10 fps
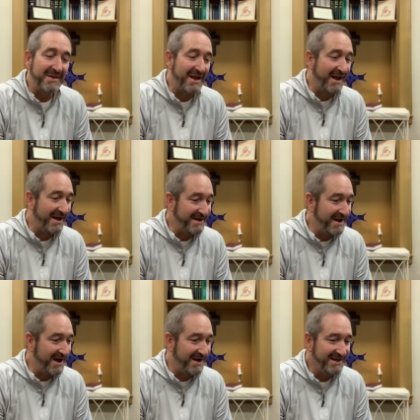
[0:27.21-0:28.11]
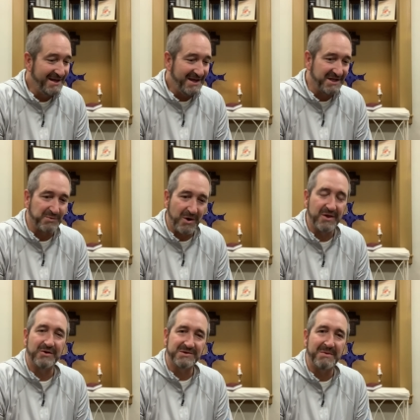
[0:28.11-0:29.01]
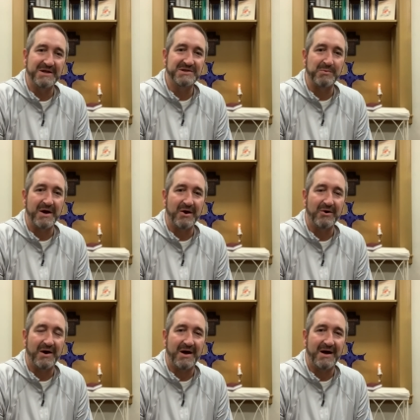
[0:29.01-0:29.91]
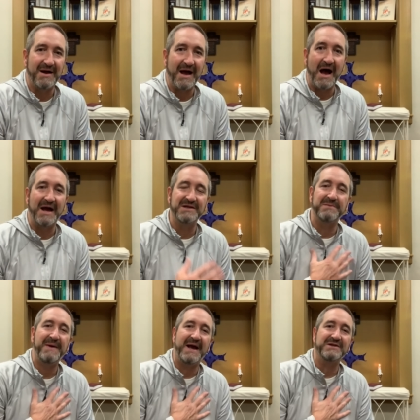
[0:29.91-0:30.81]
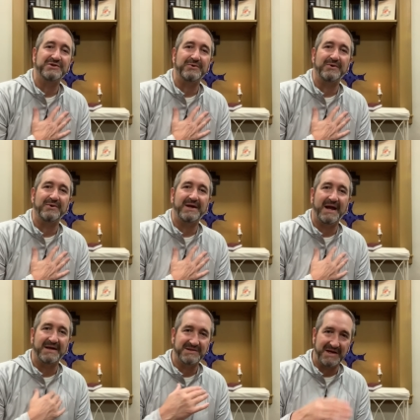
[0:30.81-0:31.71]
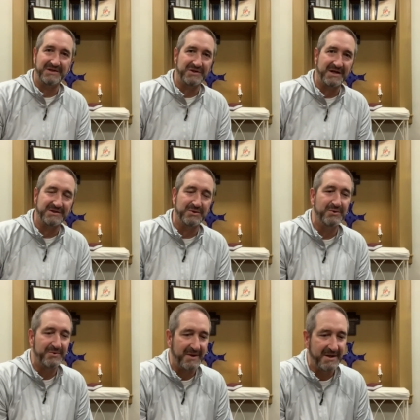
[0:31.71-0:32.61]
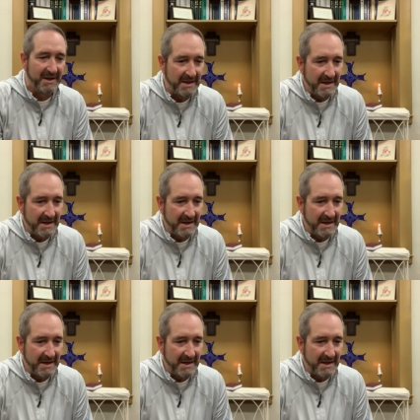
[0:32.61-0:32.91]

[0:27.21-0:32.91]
And uh, it's one of those months where uh, I, as a pastor at St. John's Lutheran,